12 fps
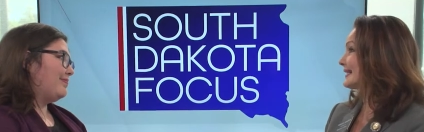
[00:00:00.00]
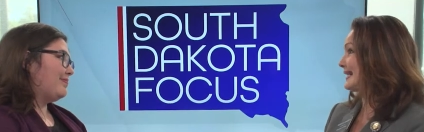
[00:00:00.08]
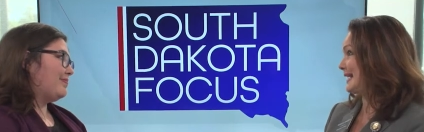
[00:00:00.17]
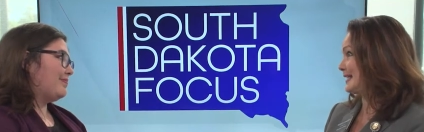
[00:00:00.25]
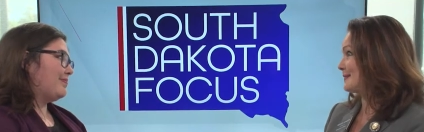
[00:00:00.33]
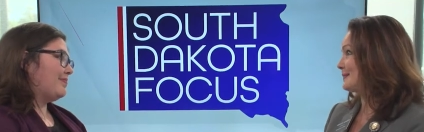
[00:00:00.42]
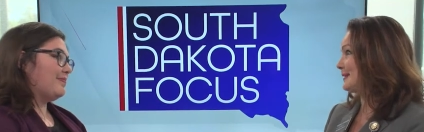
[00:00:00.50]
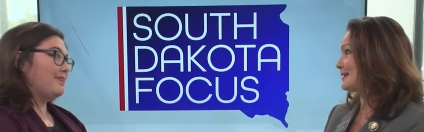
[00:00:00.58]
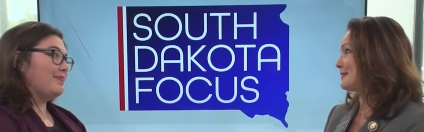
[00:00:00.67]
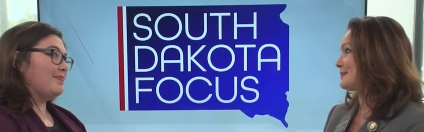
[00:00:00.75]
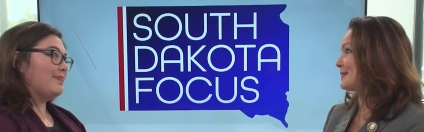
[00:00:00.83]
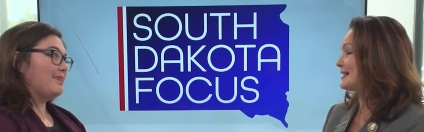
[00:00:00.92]
Speaker 1: Camp.
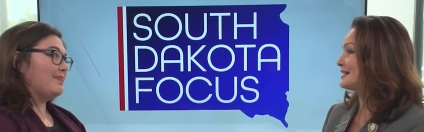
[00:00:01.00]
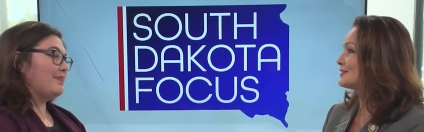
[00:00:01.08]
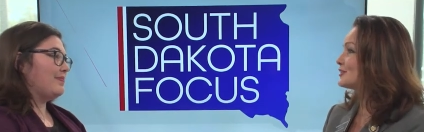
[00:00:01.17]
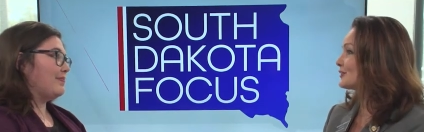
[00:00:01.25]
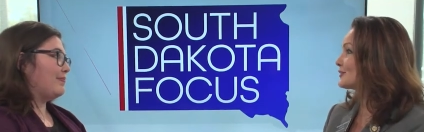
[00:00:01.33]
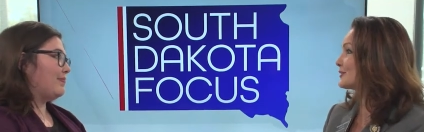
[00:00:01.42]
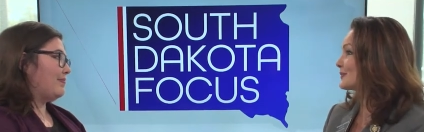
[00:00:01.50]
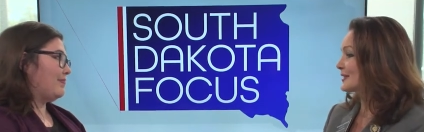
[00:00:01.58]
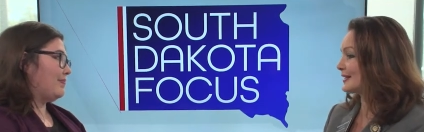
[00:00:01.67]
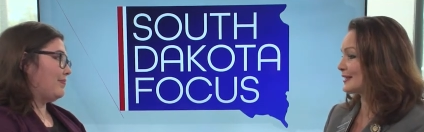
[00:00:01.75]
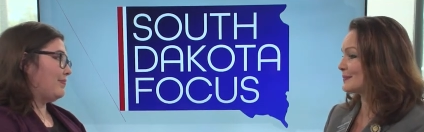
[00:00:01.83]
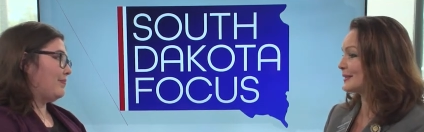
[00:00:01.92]
Um, my children were
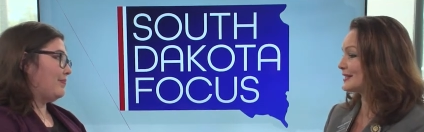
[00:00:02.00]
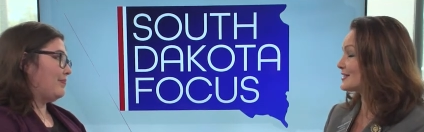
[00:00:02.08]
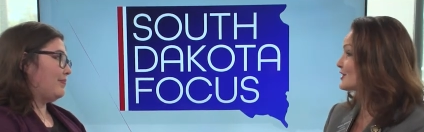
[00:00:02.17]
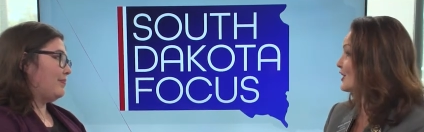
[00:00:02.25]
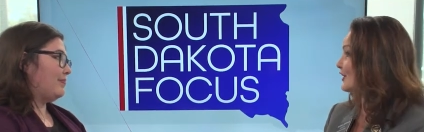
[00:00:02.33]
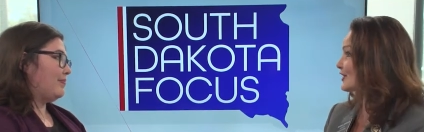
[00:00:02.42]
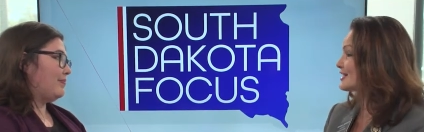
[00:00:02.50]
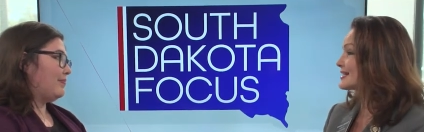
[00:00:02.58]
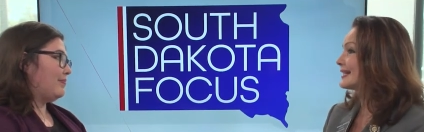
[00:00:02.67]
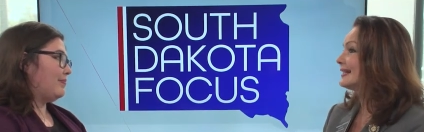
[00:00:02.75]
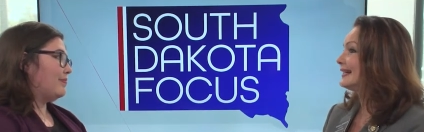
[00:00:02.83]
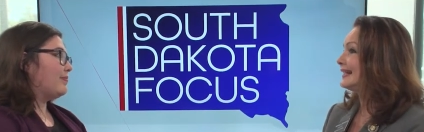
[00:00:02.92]
there, but it's TARS.
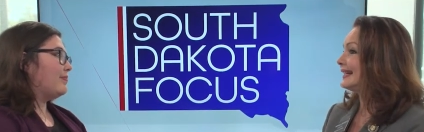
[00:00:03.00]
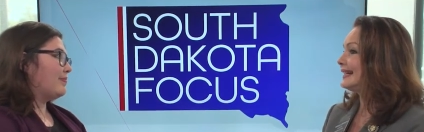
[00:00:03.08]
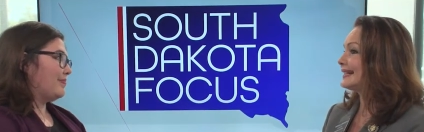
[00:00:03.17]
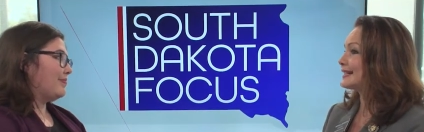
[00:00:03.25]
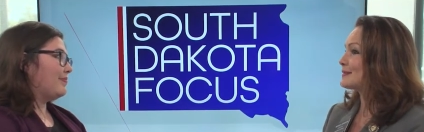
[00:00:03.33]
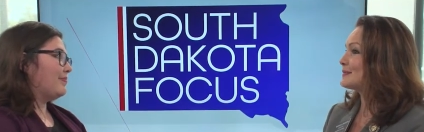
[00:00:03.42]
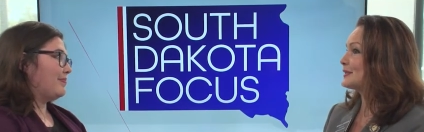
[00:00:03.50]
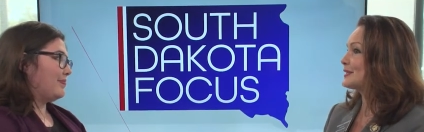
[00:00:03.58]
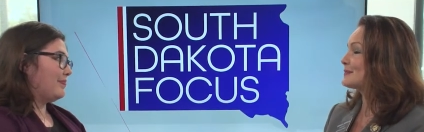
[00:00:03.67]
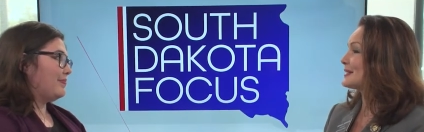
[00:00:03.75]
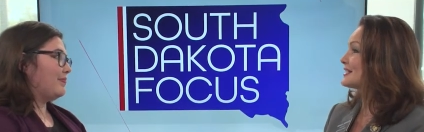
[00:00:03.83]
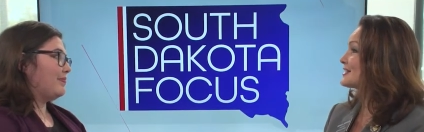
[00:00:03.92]
And I pretty
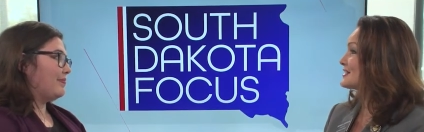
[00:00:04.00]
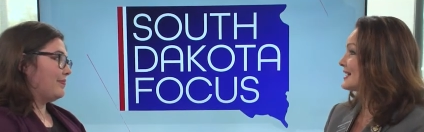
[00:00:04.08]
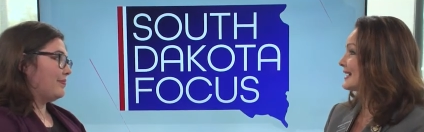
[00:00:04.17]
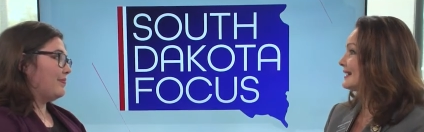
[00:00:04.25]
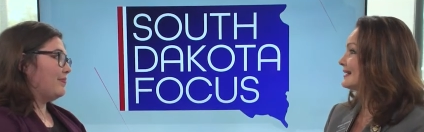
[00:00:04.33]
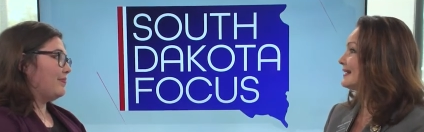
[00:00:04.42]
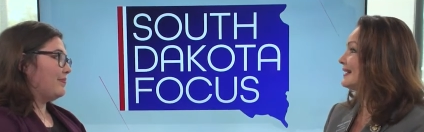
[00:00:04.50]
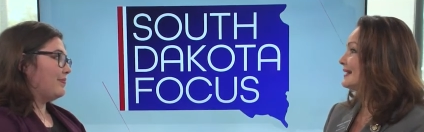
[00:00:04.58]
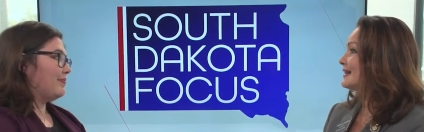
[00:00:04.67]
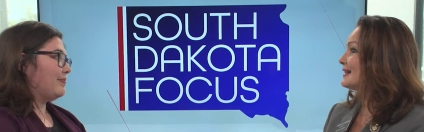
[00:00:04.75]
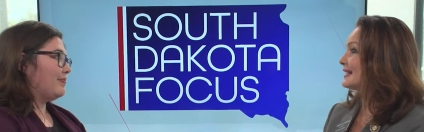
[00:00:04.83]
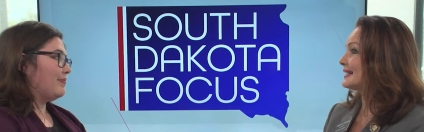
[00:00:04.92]
much said
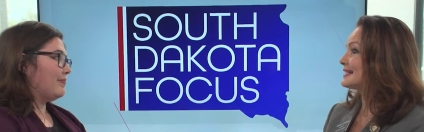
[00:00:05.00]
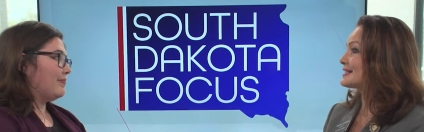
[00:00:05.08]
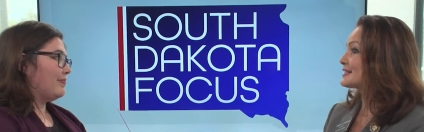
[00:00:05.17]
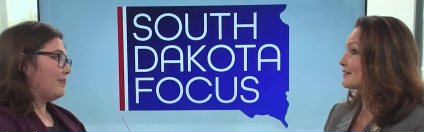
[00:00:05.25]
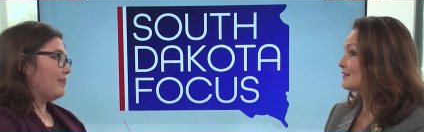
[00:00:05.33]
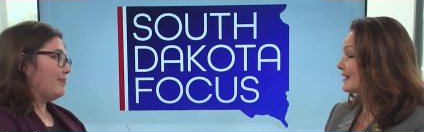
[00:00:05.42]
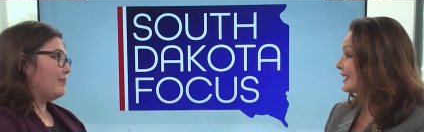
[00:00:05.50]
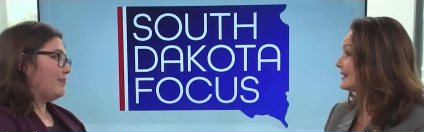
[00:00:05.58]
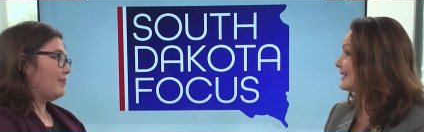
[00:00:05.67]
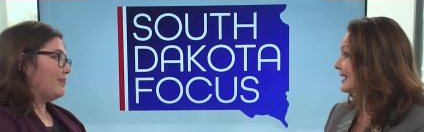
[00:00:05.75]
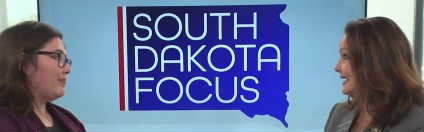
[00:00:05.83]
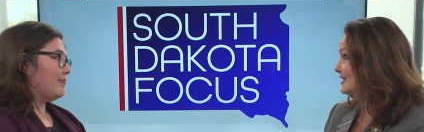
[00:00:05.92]
that it's the
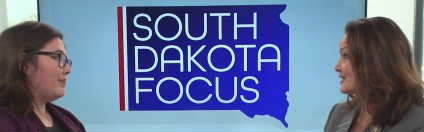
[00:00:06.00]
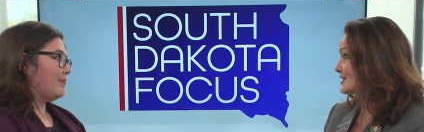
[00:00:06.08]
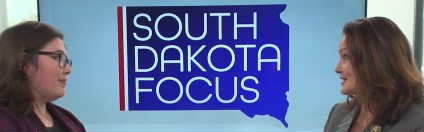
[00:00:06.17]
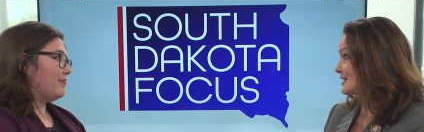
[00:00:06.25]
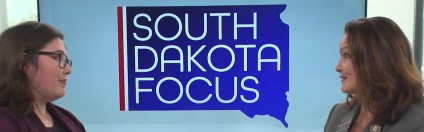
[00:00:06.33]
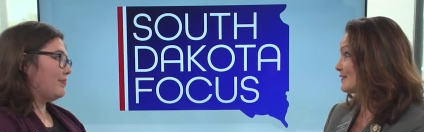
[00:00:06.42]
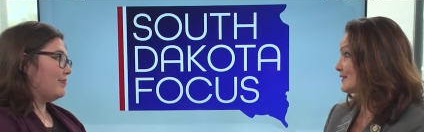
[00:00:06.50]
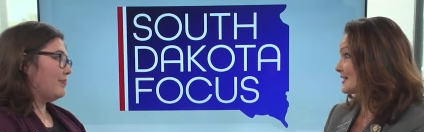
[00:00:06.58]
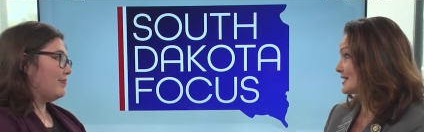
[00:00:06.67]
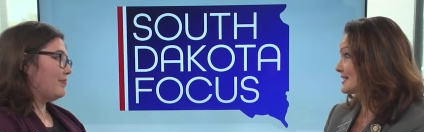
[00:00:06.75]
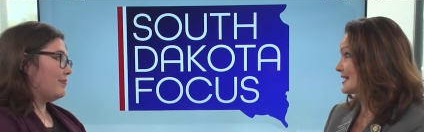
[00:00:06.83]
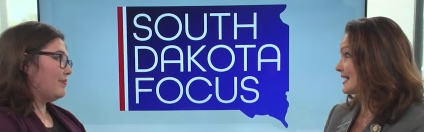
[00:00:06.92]
filing agency for the
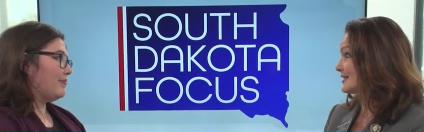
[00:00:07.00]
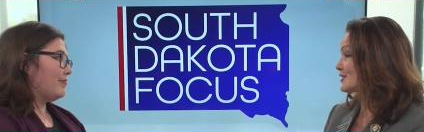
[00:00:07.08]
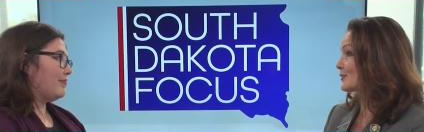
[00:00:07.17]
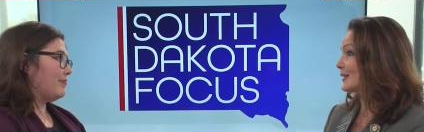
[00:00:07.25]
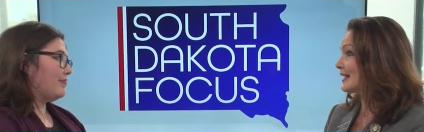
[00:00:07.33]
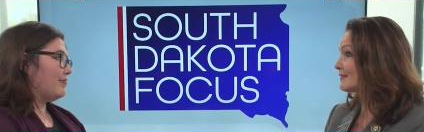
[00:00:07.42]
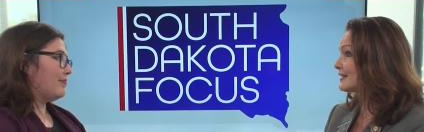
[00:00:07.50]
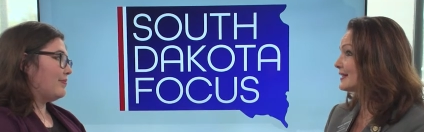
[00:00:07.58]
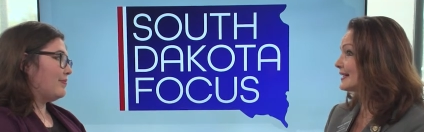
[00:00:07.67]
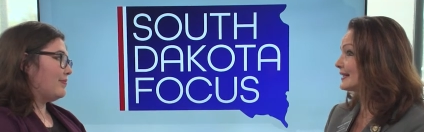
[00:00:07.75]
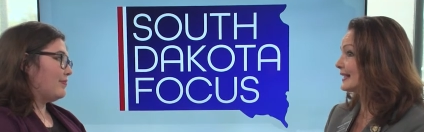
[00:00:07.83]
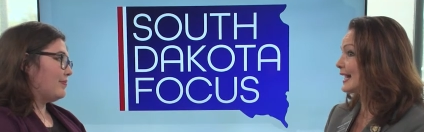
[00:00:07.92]
state. So
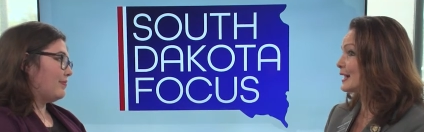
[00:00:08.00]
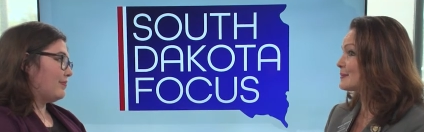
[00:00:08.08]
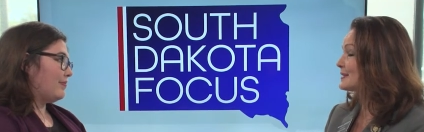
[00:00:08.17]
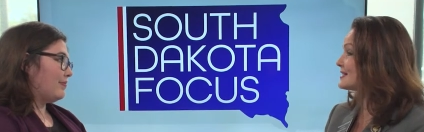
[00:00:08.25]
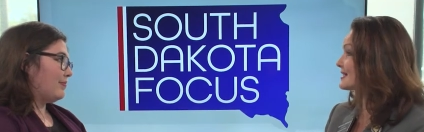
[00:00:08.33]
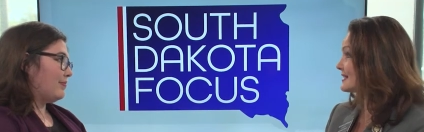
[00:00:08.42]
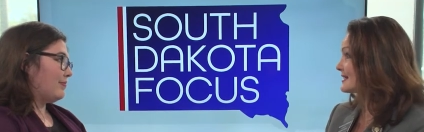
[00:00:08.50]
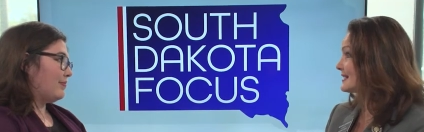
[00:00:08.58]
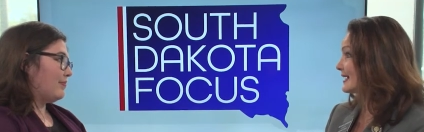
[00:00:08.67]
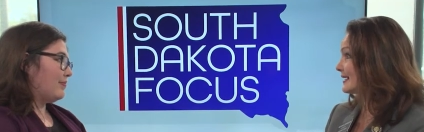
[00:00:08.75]
everything that happens in state